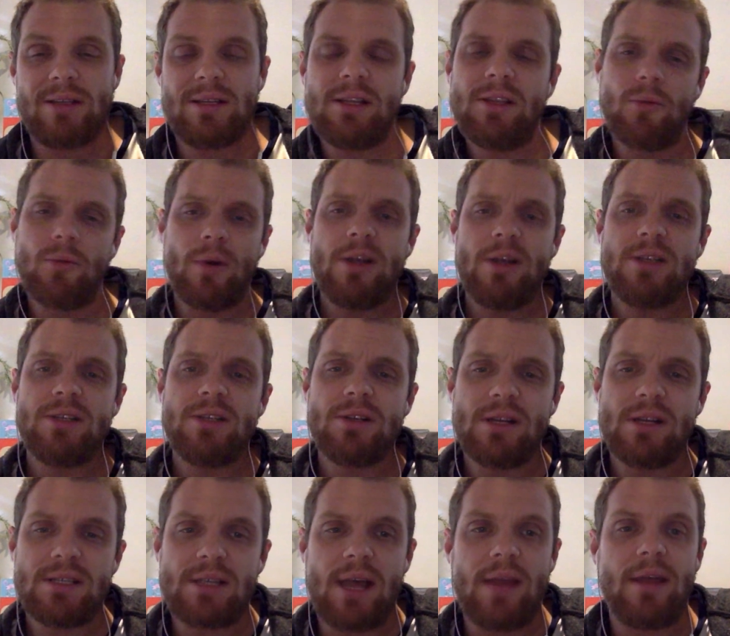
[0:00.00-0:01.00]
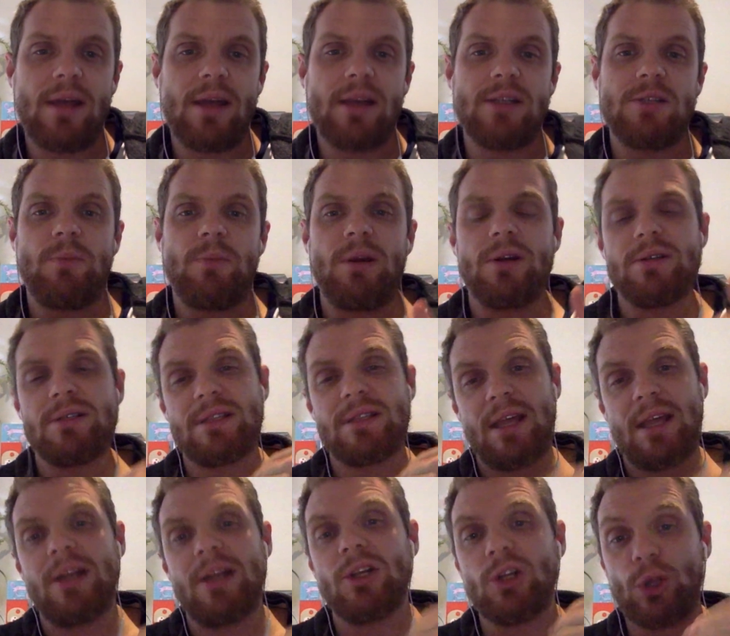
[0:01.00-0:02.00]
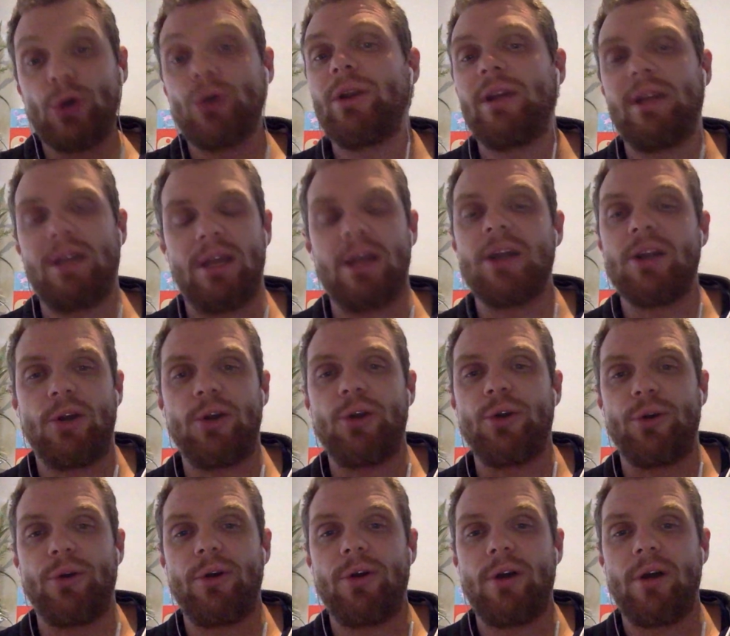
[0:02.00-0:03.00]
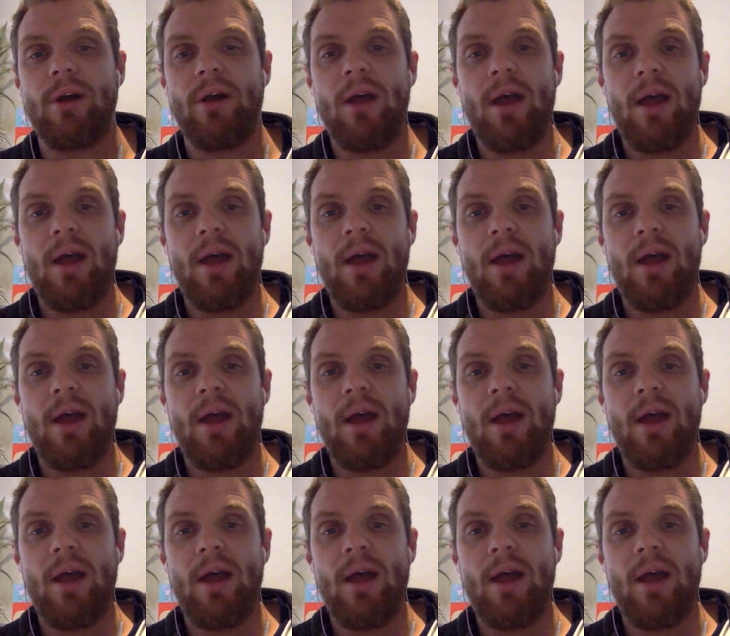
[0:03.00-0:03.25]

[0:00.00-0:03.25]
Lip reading: And the reason I say that is because then learning can occur.